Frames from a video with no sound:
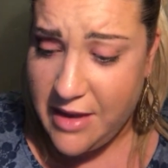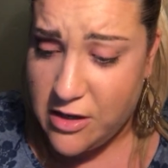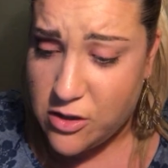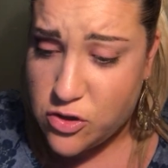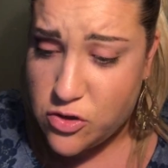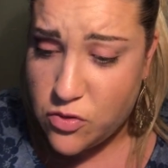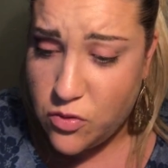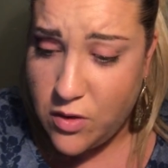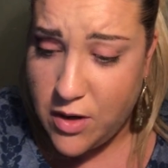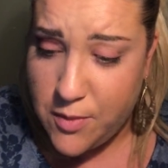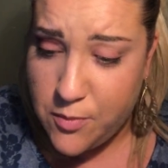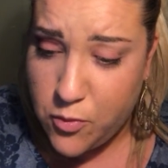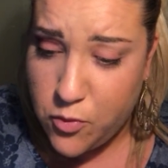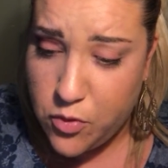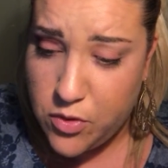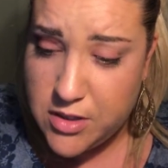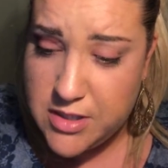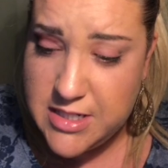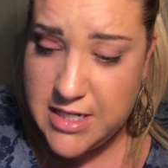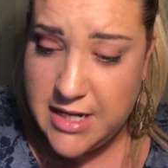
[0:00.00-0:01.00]
So I'm
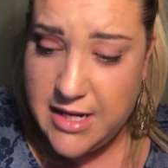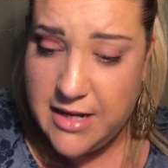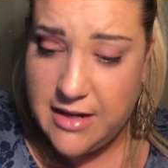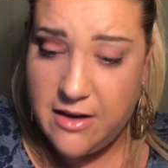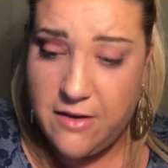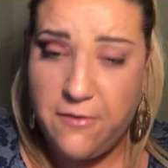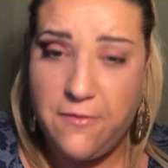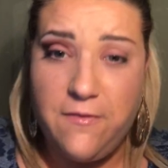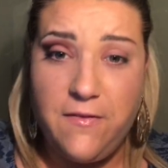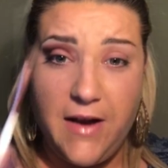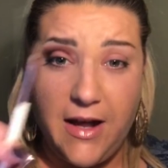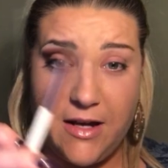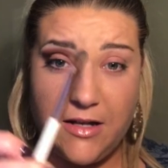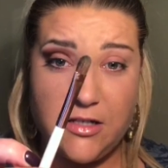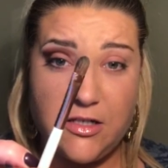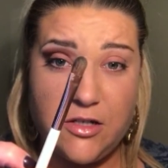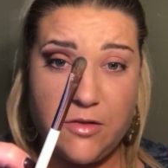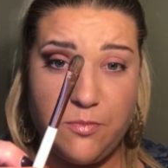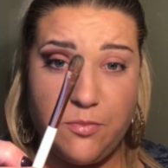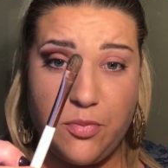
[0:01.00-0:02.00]
going to take a
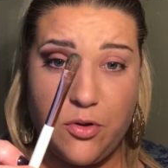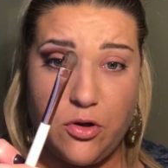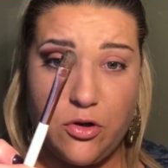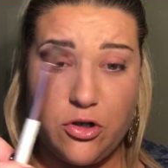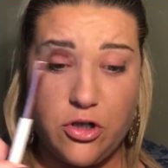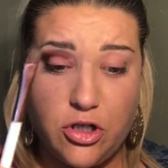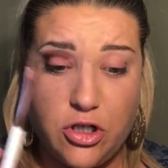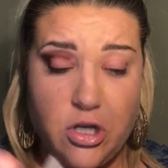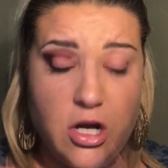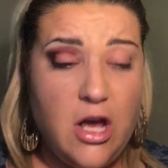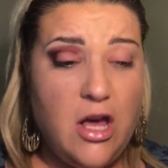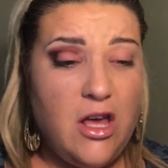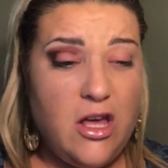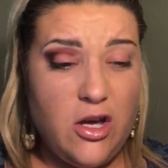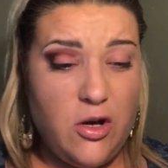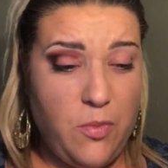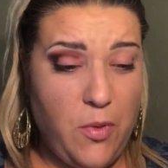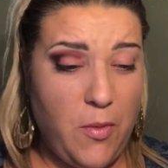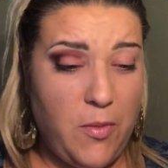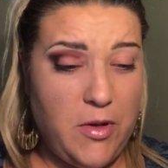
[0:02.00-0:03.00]
flat brush.
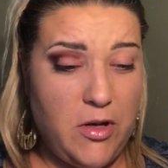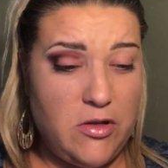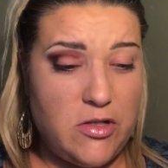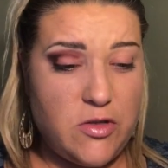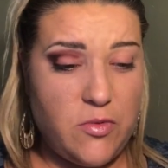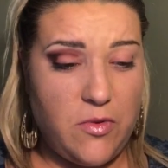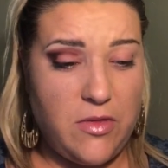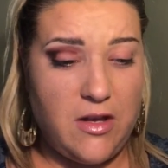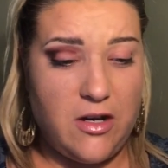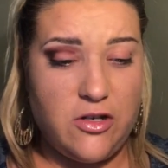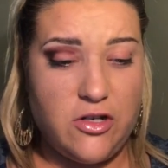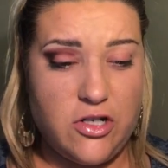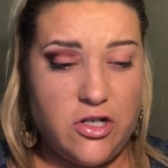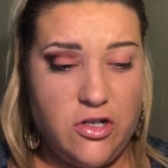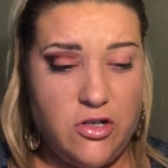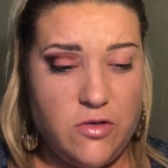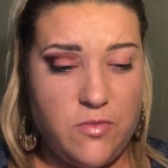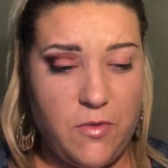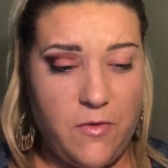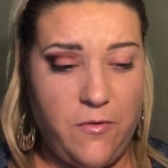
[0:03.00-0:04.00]
You could probably use the one that I
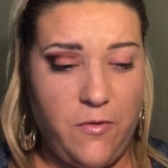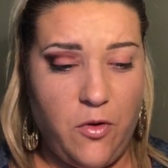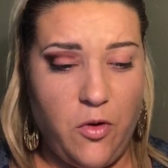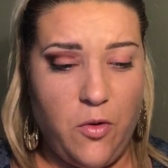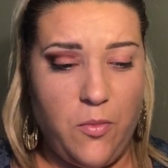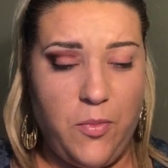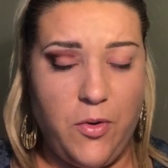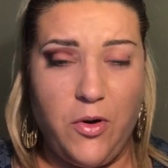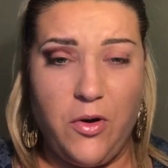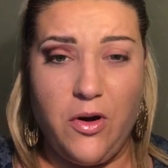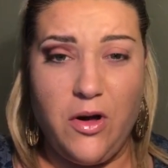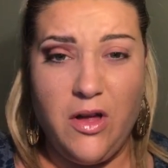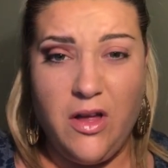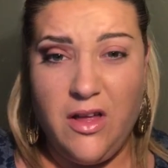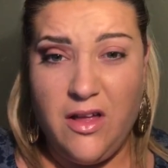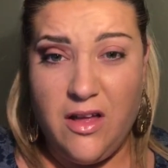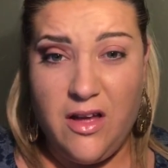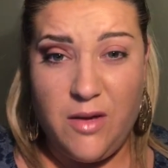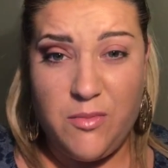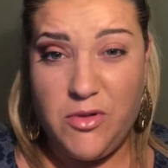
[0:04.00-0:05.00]
just used before, but
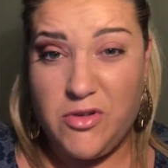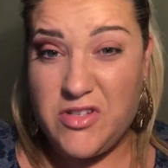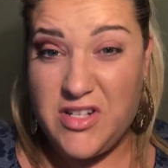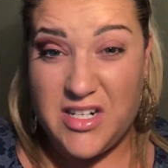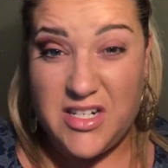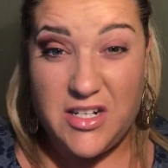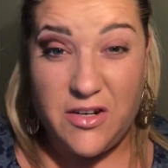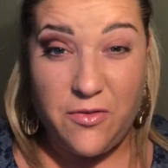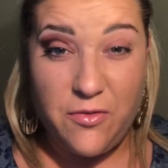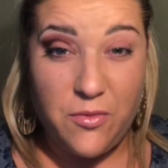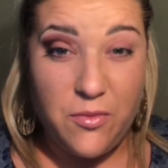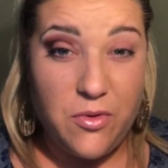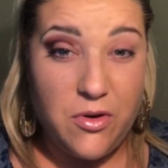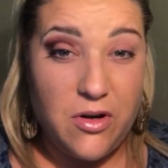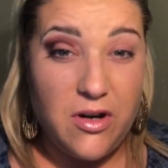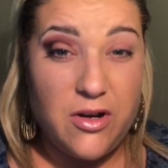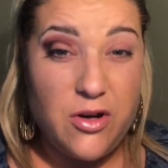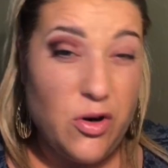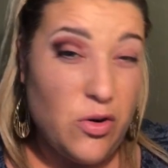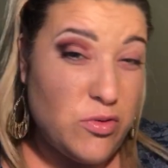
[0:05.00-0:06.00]
I'm using a different
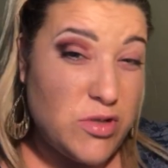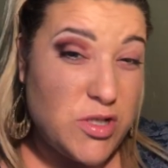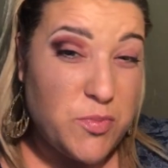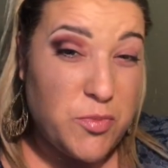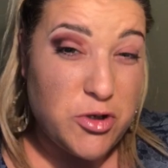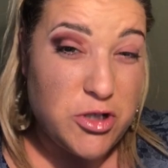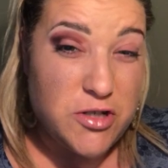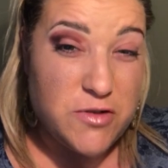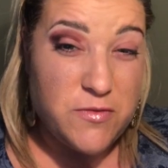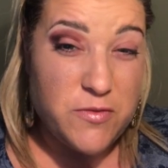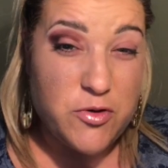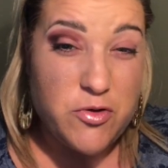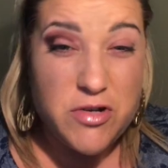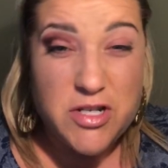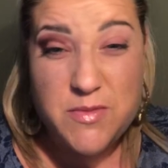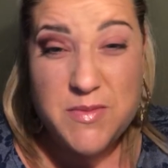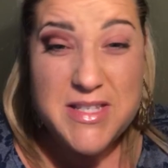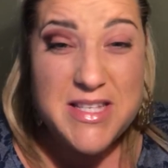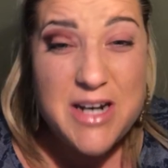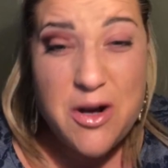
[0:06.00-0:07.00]
one. I got loads of brushes for
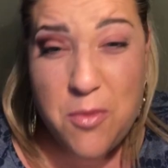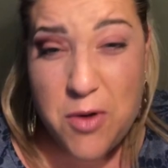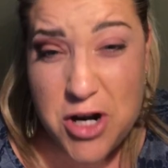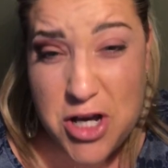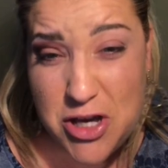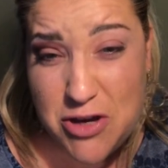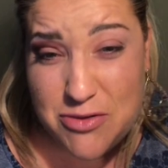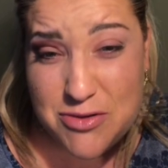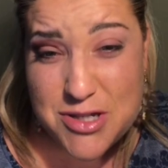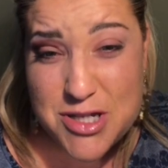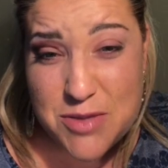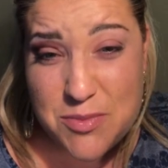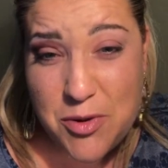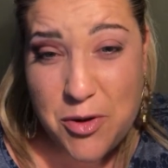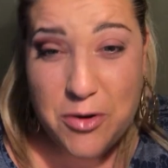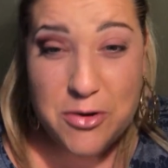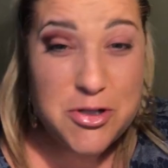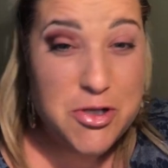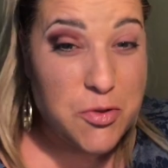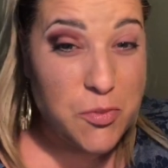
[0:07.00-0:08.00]
Christmas and I want to use them
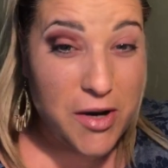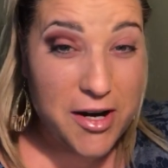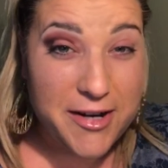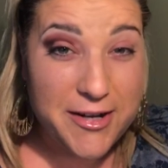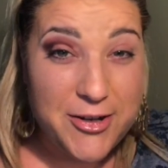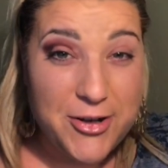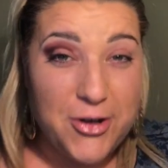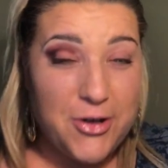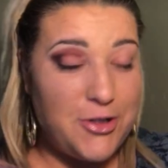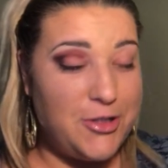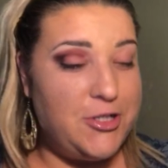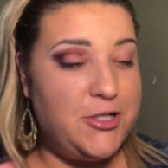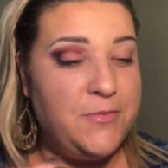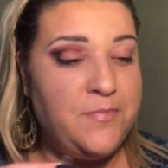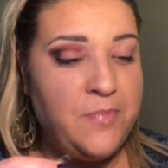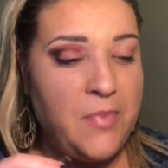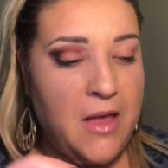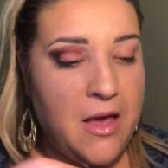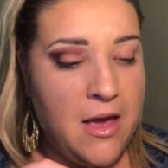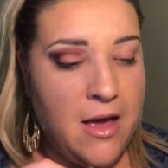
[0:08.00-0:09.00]
all, so why not?
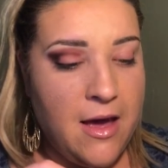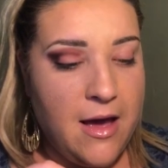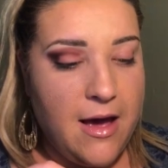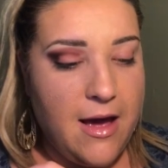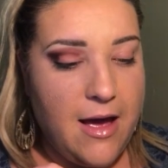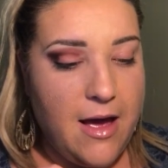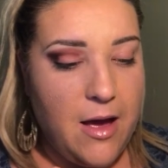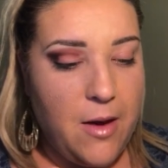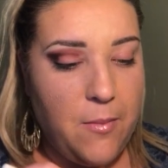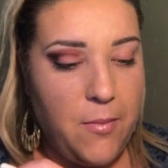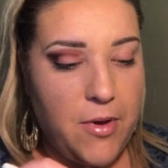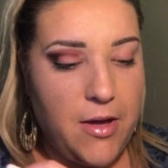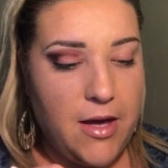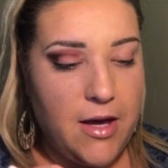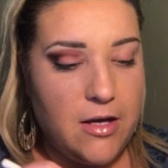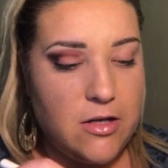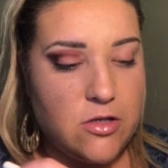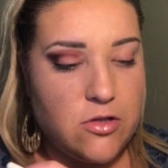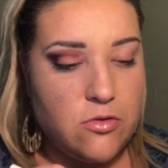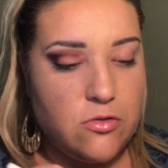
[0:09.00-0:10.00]
But
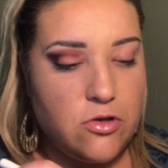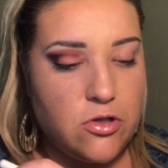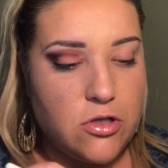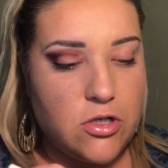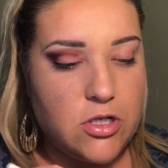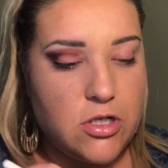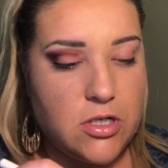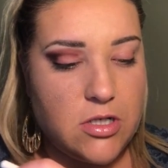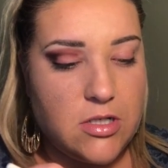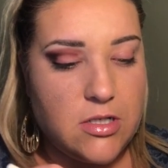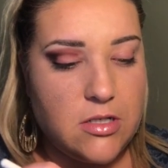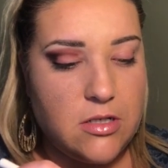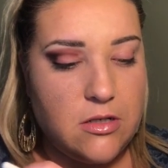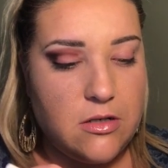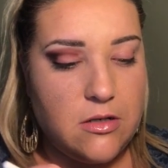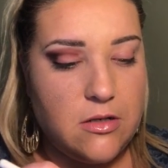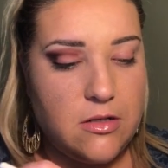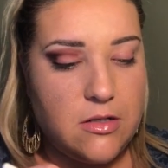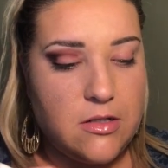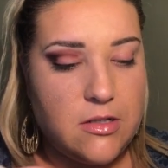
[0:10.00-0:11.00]
yeah, so just
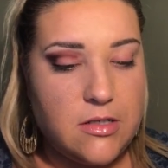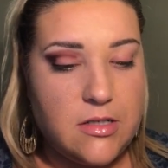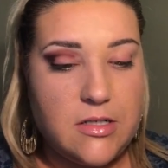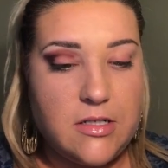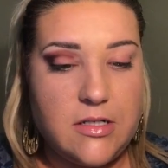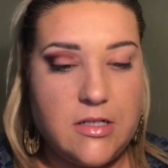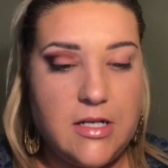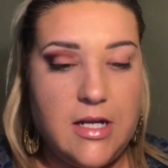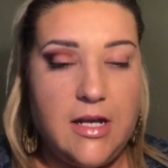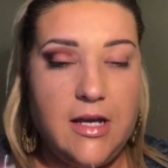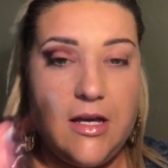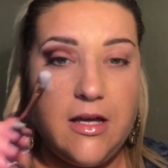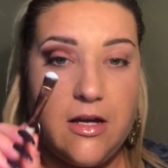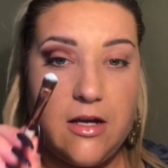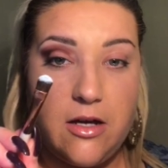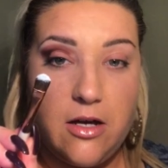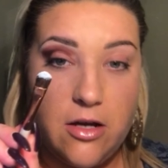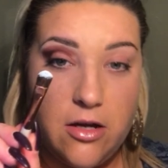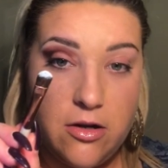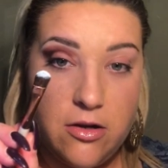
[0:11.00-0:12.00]

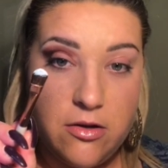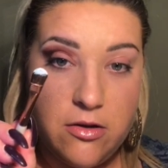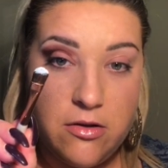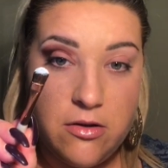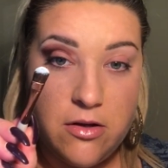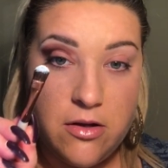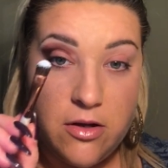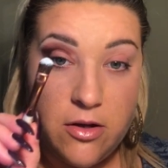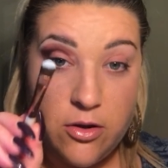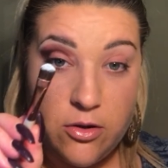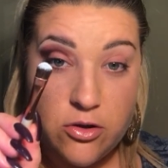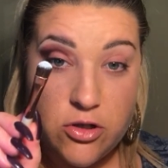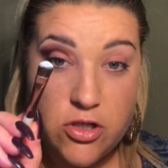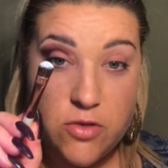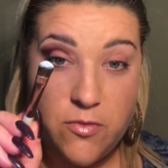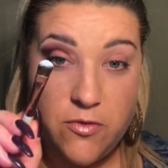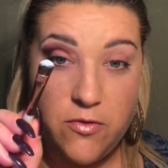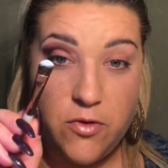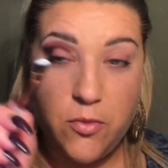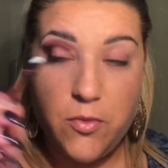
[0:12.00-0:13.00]
take
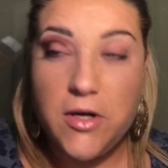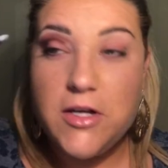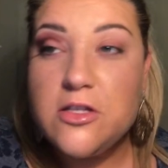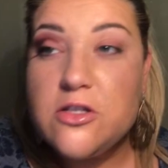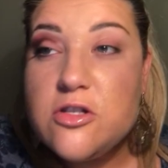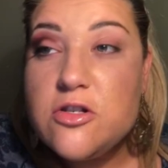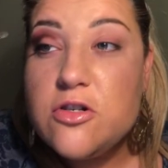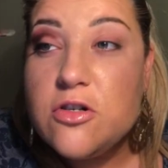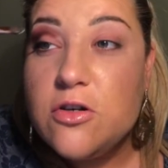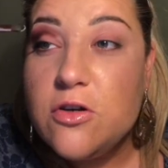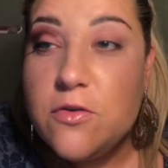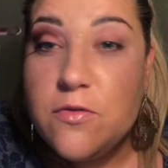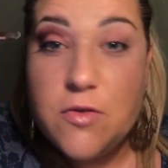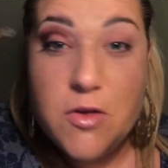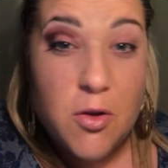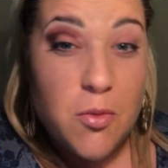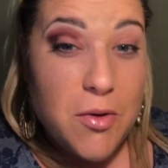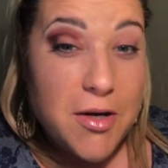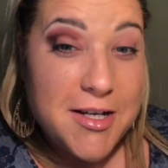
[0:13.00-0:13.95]
some of your white stuff,